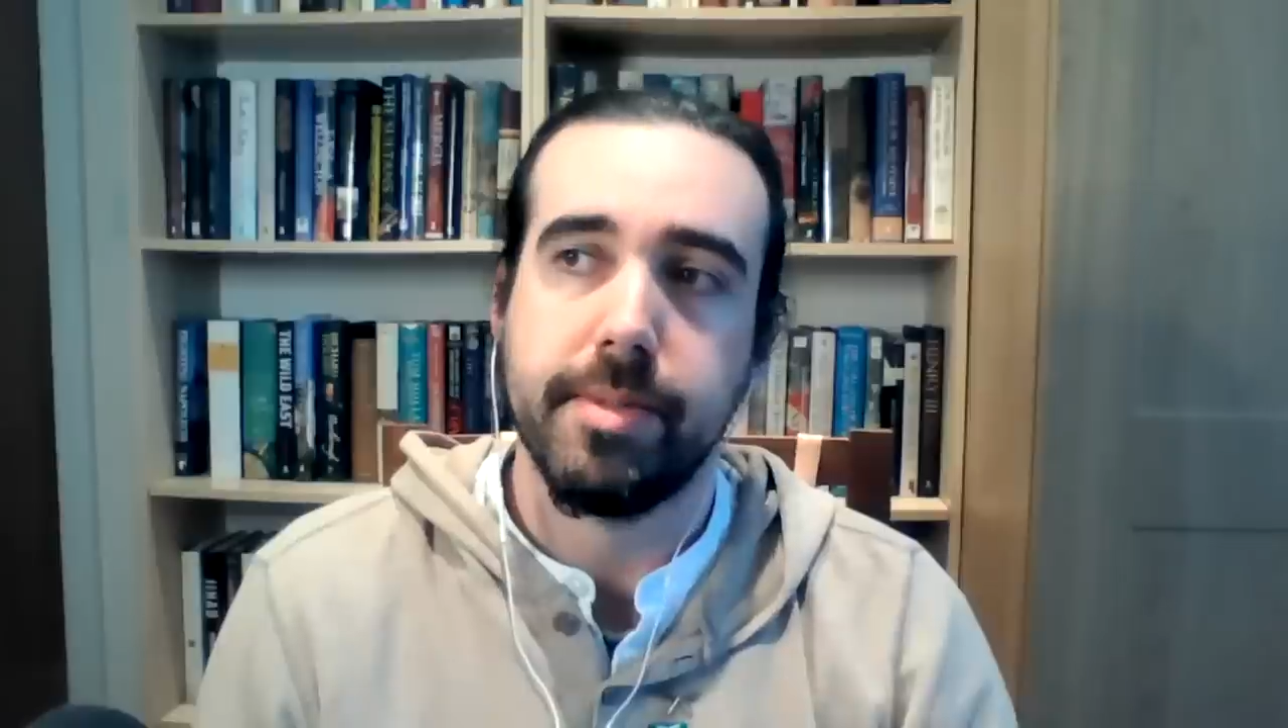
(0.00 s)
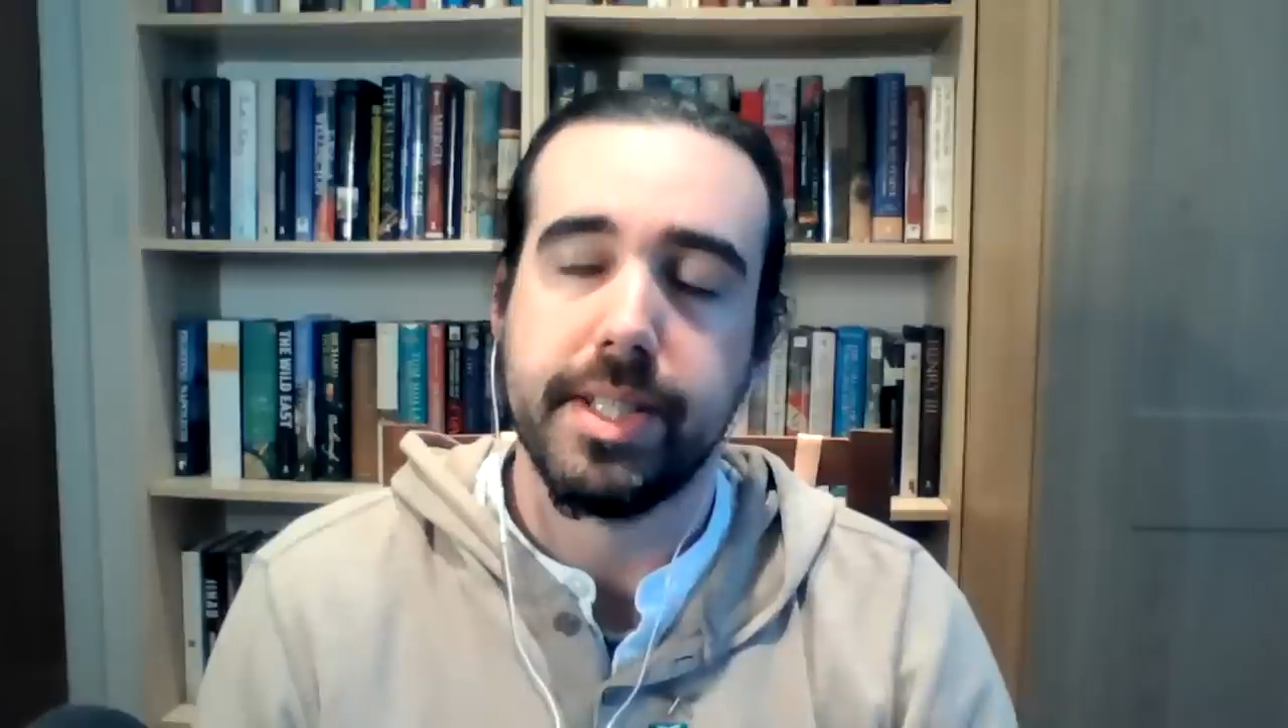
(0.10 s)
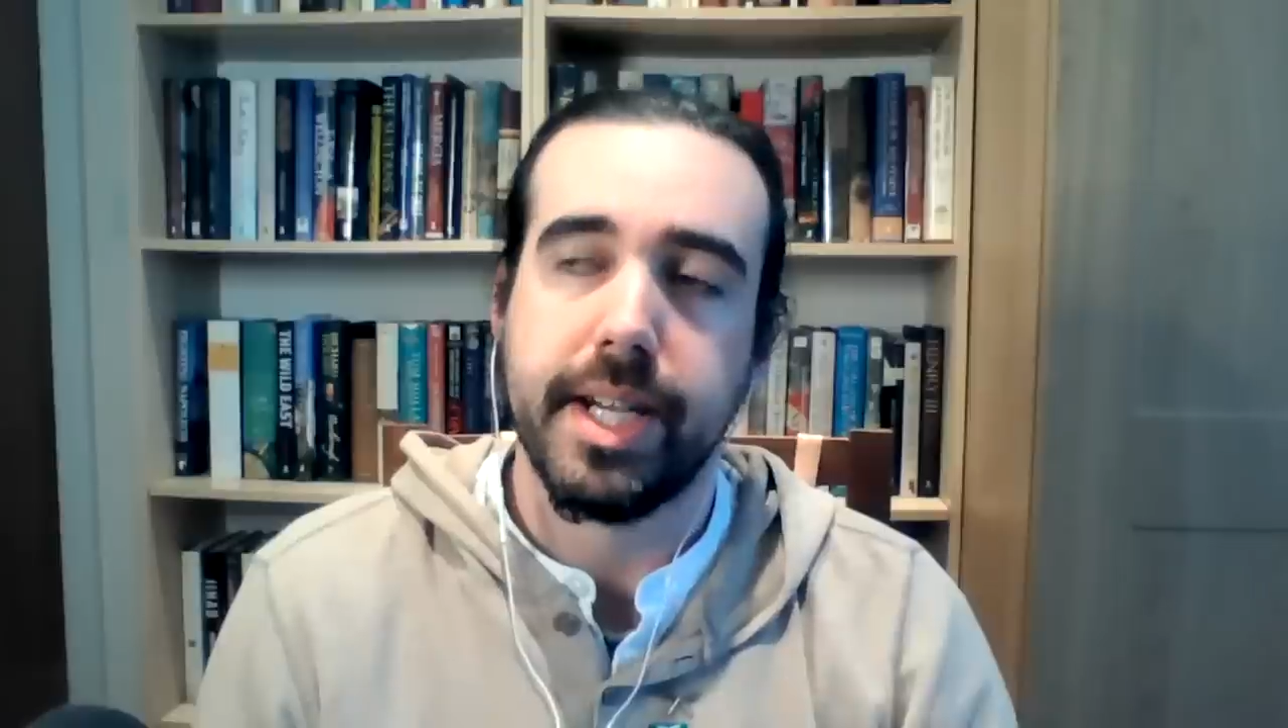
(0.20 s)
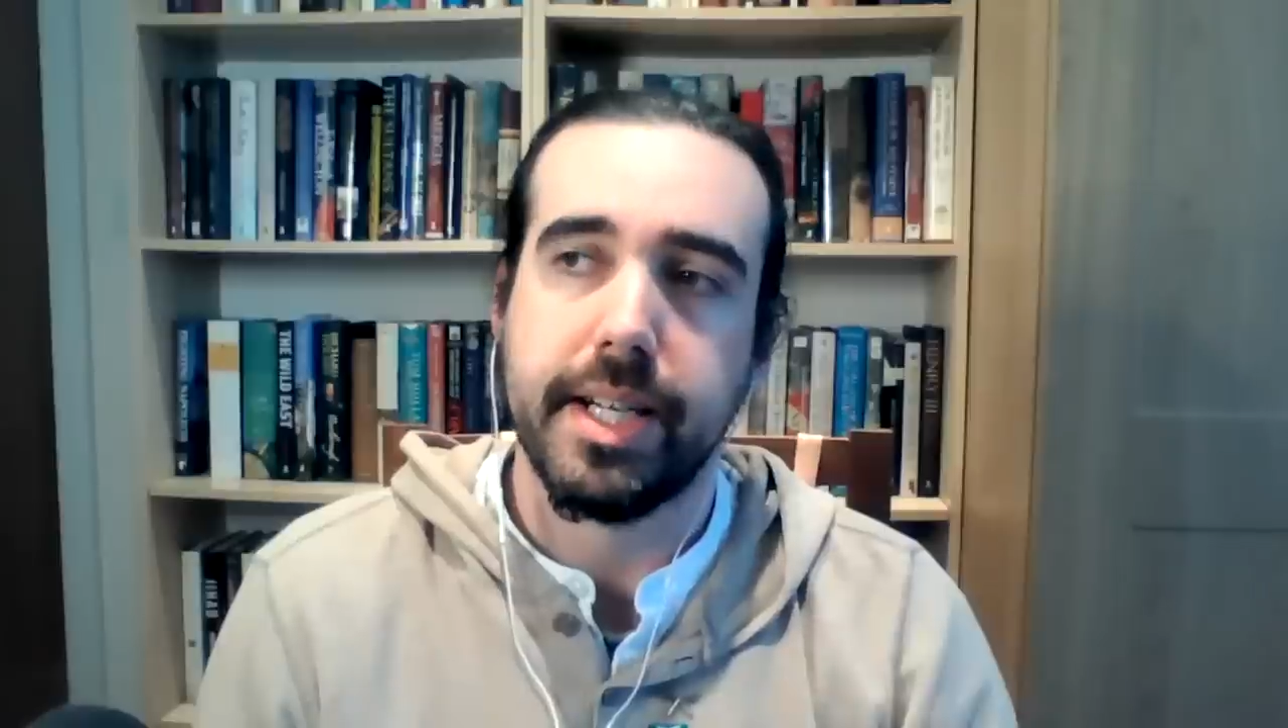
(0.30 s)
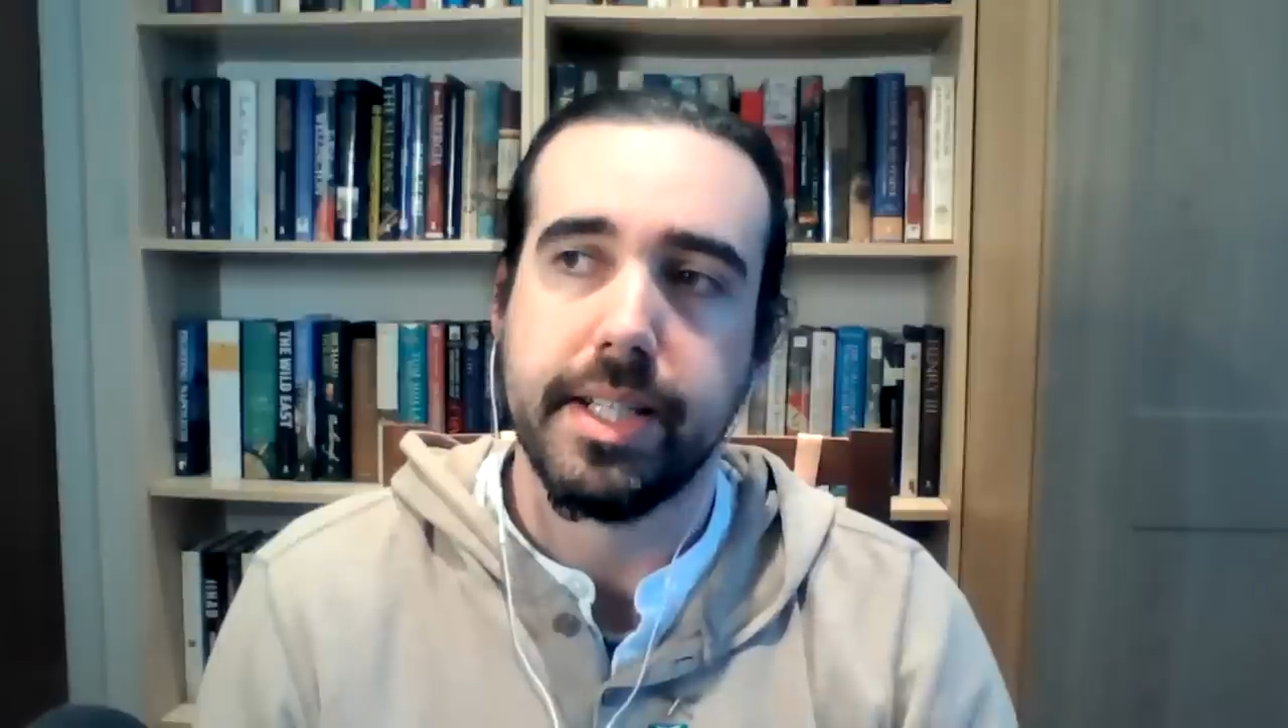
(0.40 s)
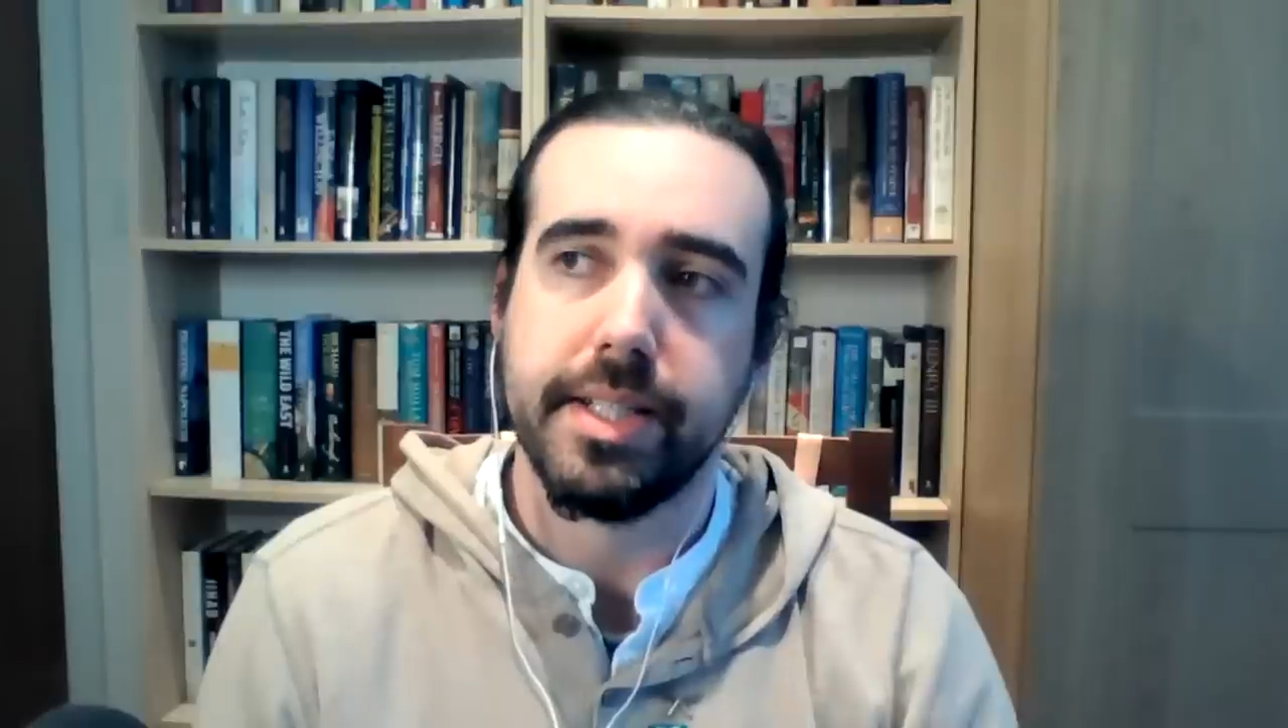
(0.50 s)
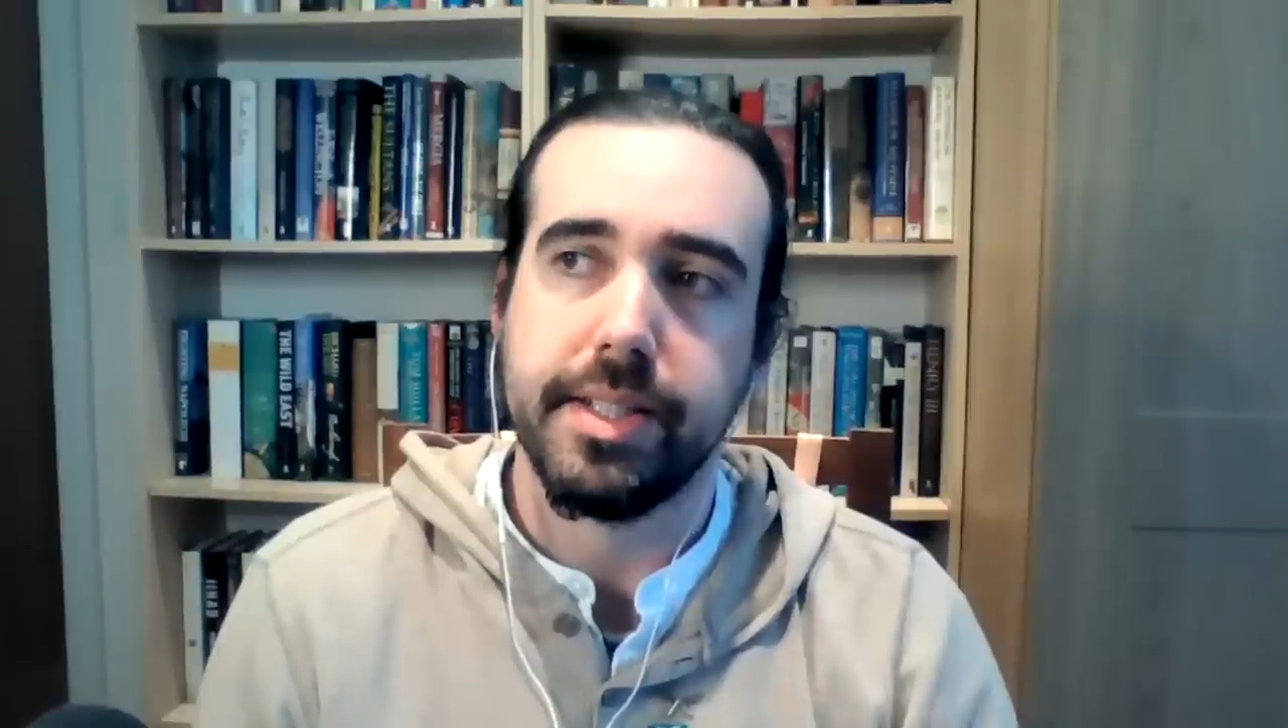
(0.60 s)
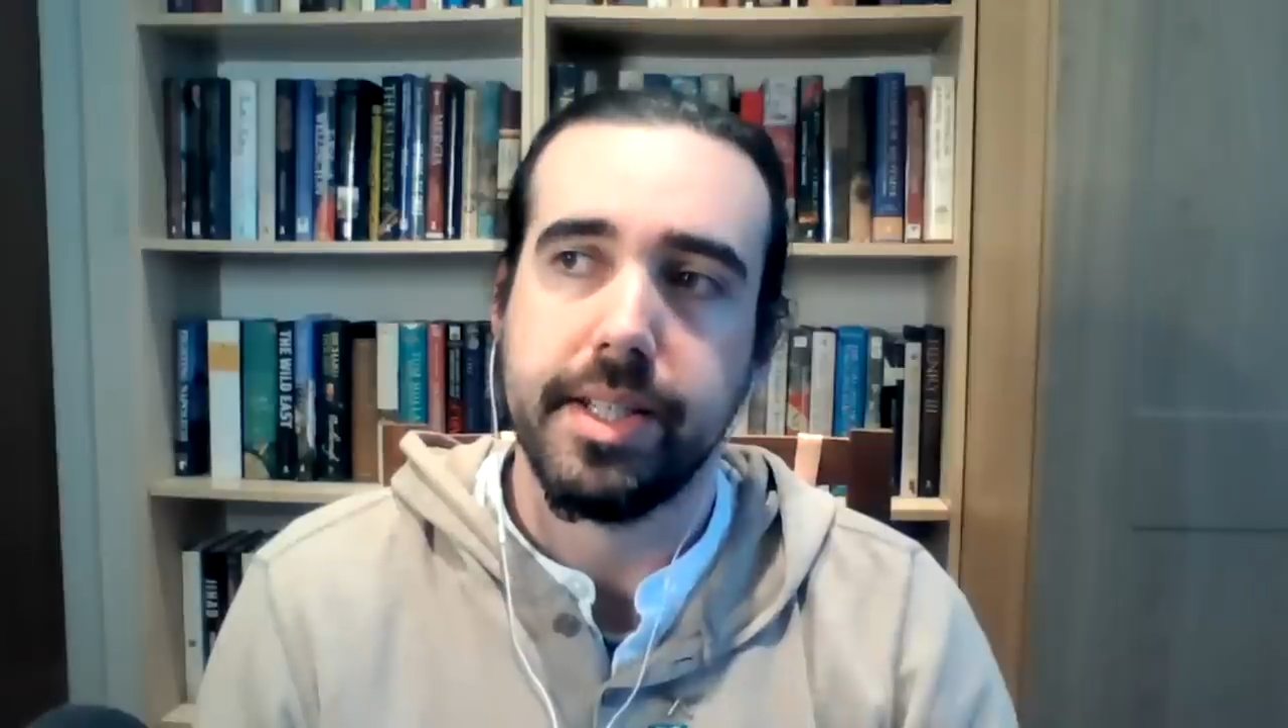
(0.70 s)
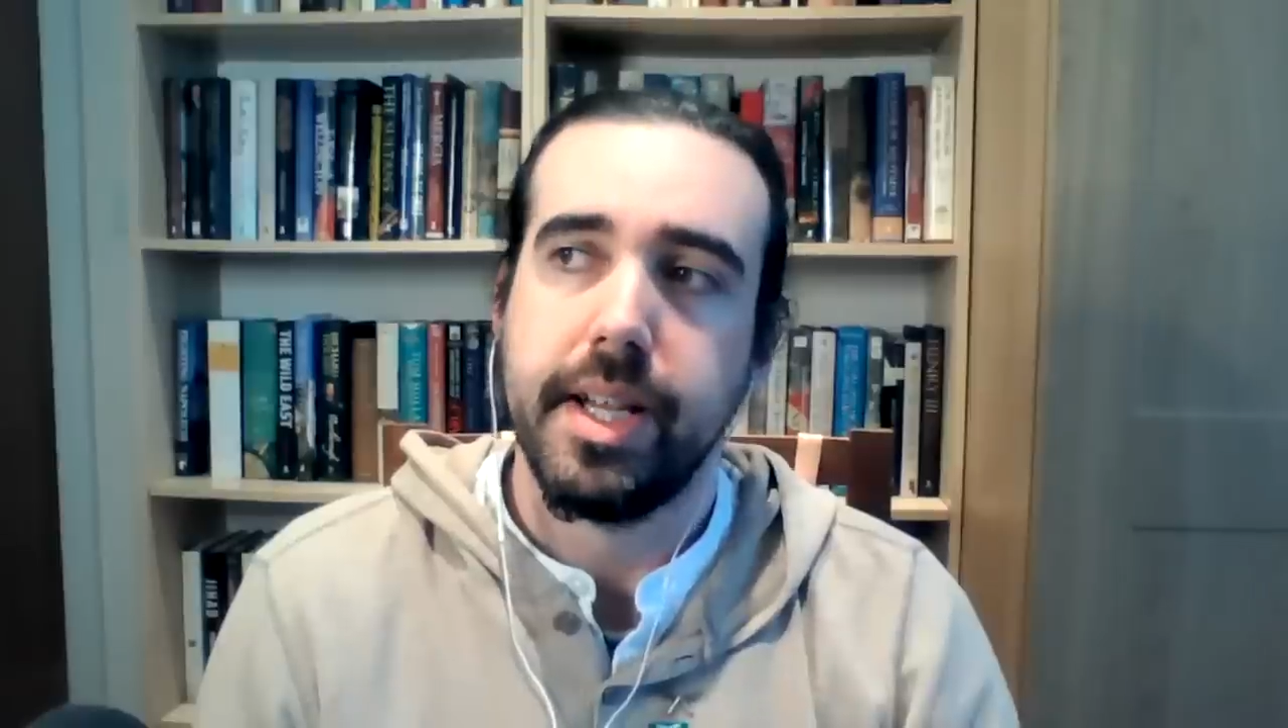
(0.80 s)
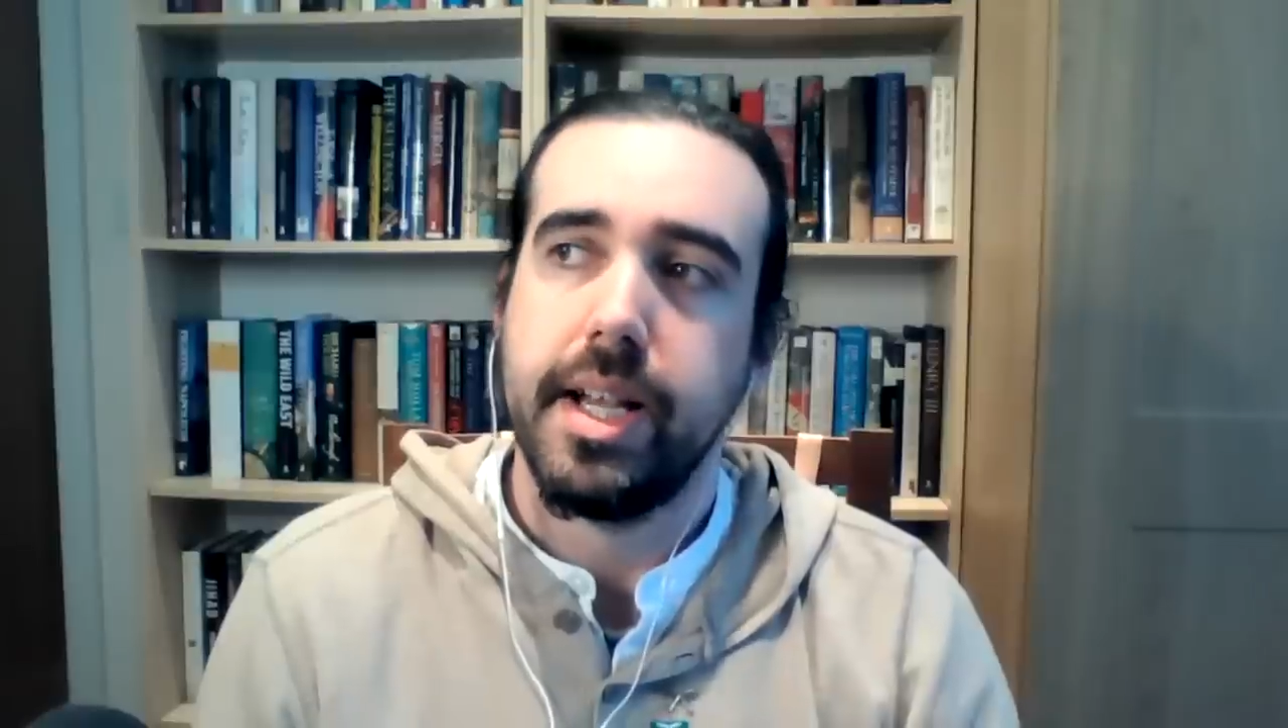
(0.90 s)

battalions,